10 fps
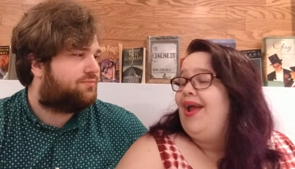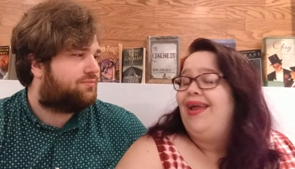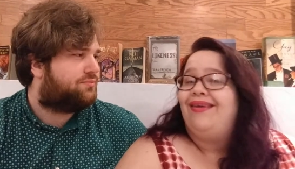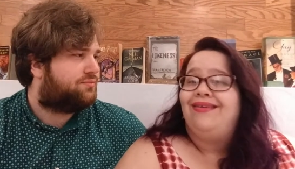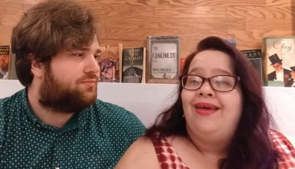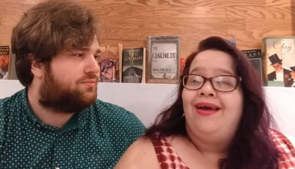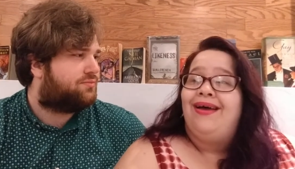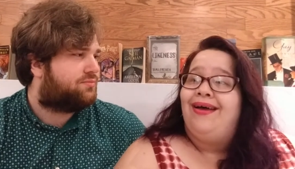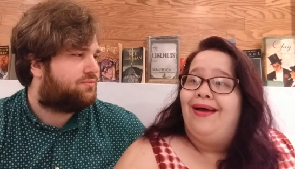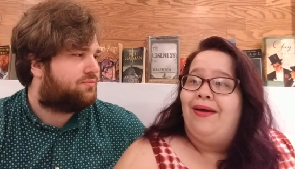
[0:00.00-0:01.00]
Speaker 1: and
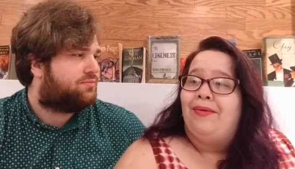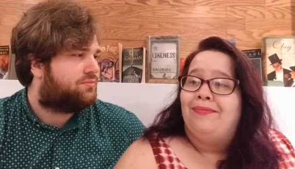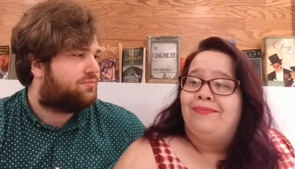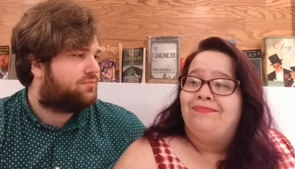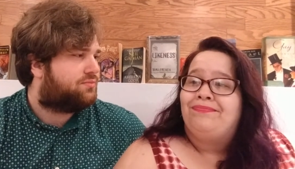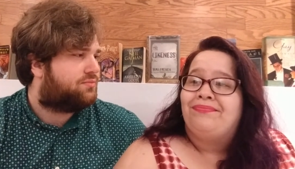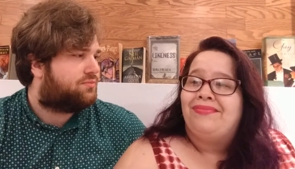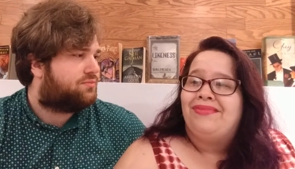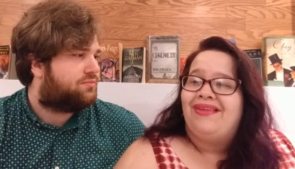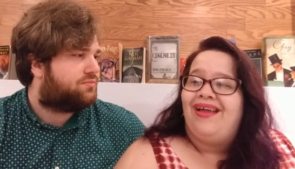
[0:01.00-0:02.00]
um,
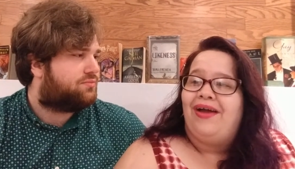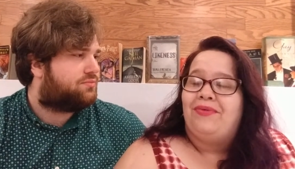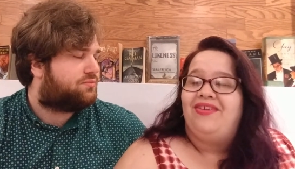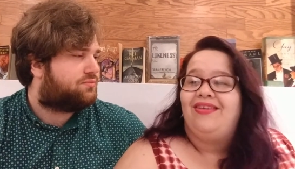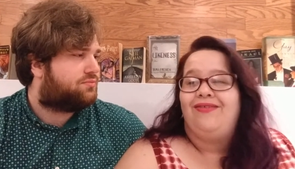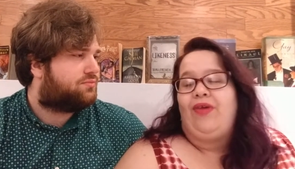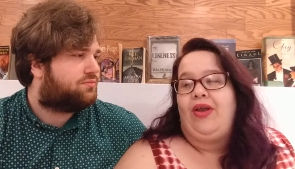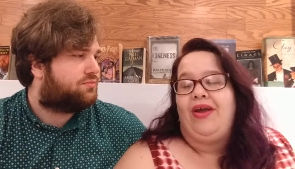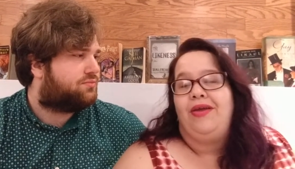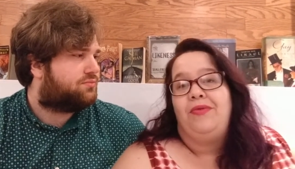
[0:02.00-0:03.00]
I recently
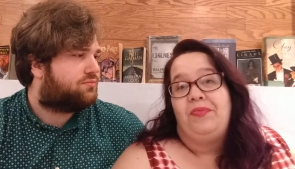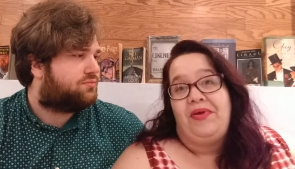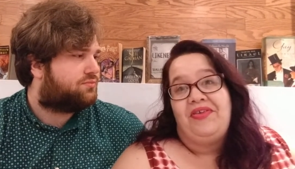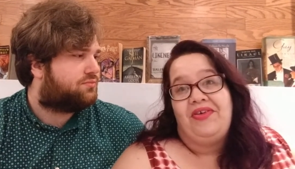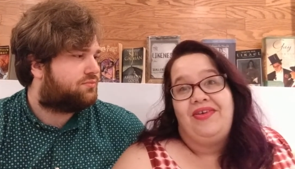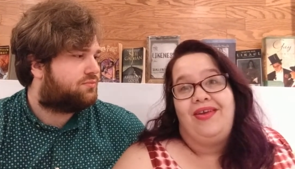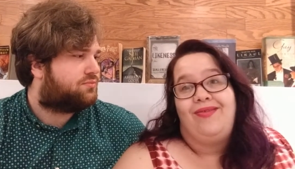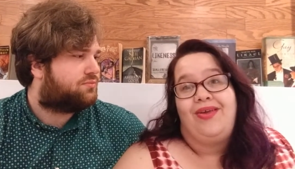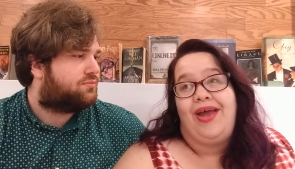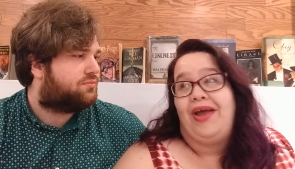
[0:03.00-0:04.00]
found out he was based on
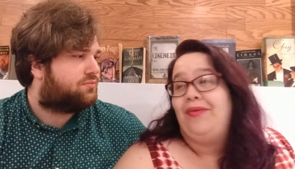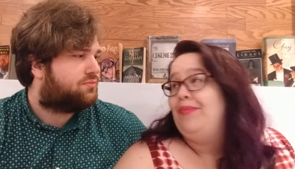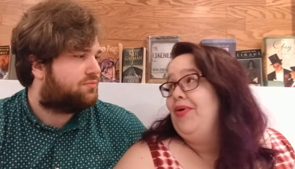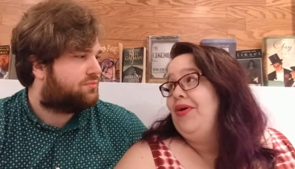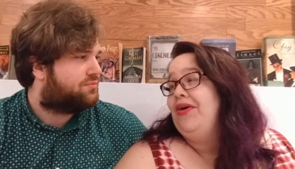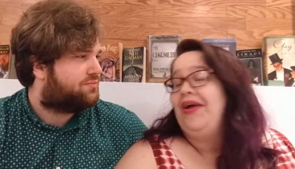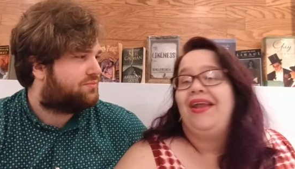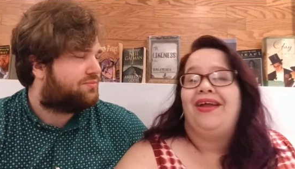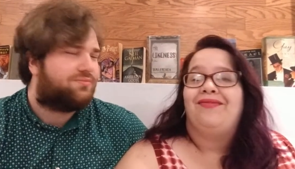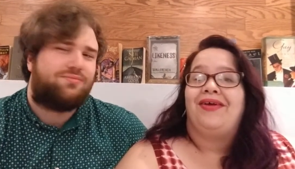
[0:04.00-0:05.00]
David Attenborough,
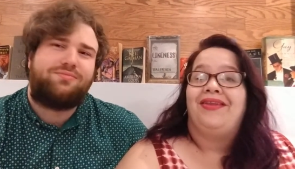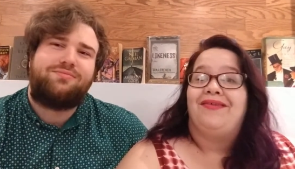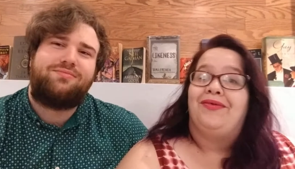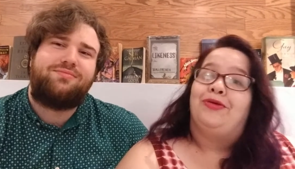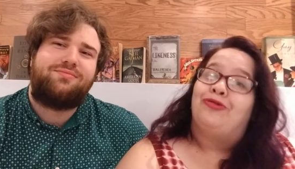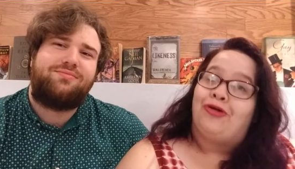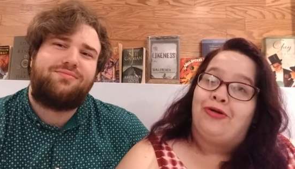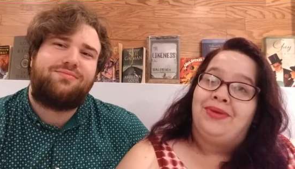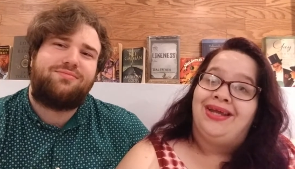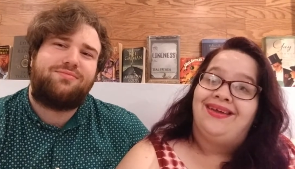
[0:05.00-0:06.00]
and I find that very
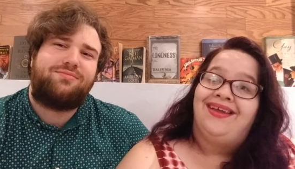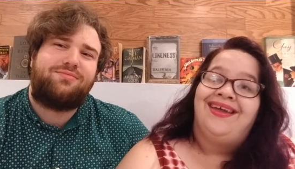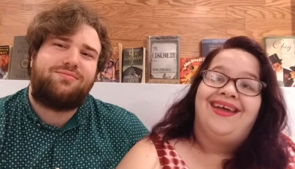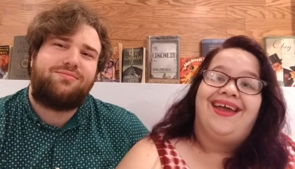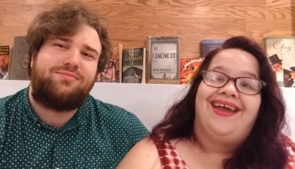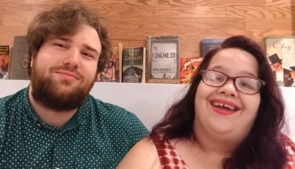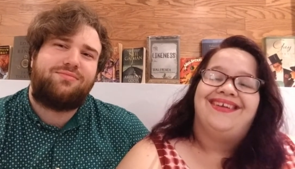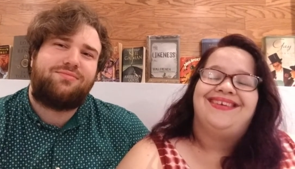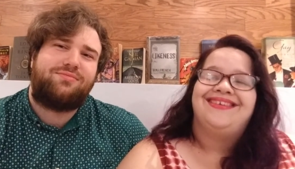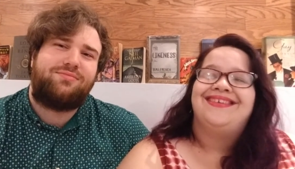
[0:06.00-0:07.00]
charming,
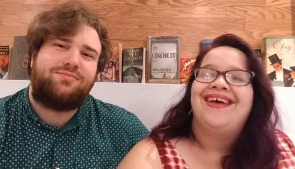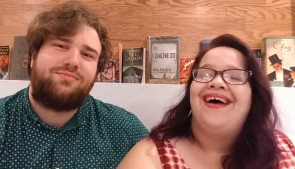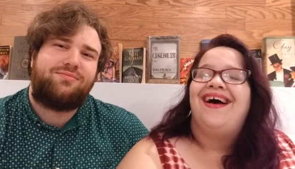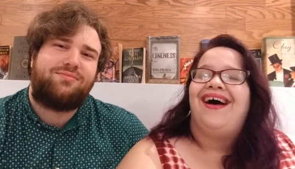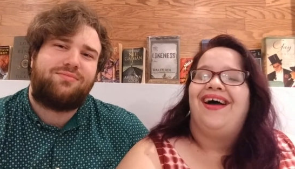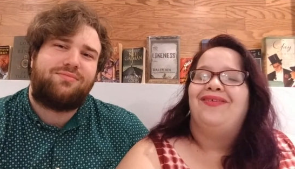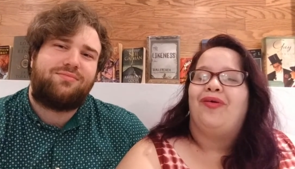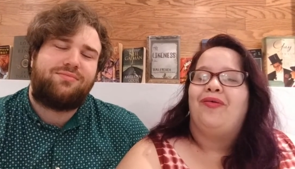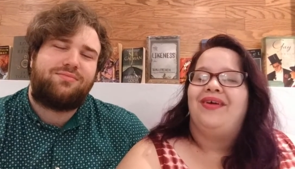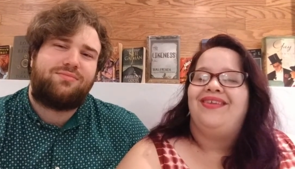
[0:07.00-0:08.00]
and
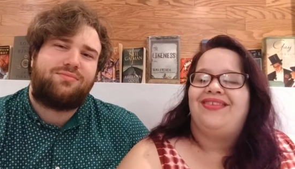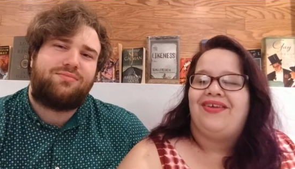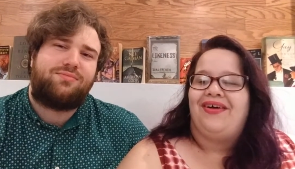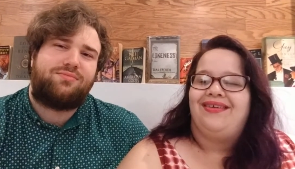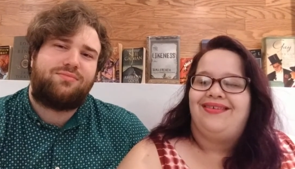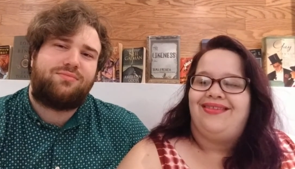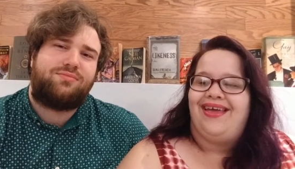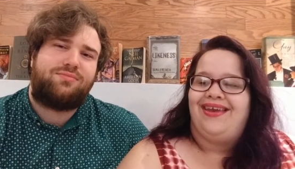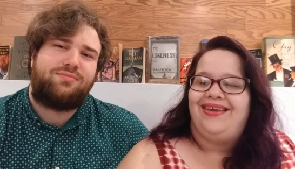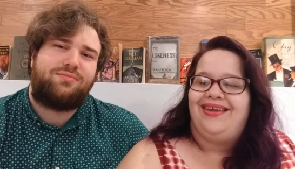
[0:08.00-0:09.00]
I've always thought
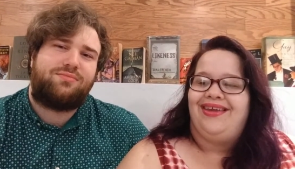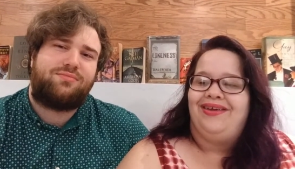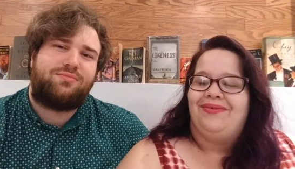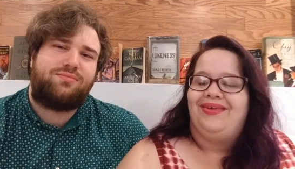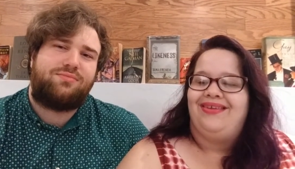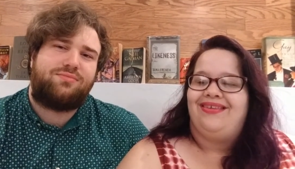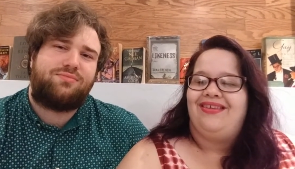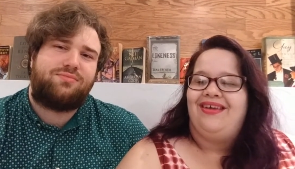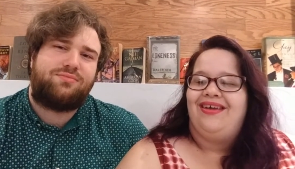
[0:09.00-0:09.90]
that he was